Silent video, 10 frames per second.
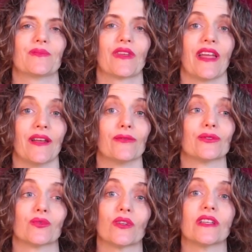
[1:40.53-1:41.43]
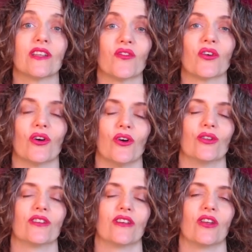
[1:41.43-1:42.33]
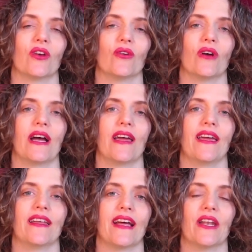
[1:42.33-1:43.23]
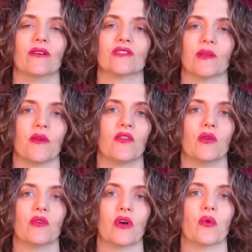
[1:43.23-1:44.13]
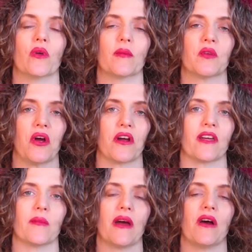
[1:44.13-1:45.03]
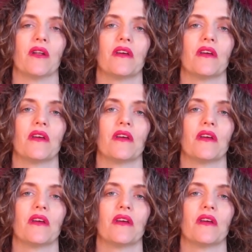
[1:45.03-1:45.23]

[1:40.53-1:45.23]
And it was really difficult, and I know some of you know what I'm talking about.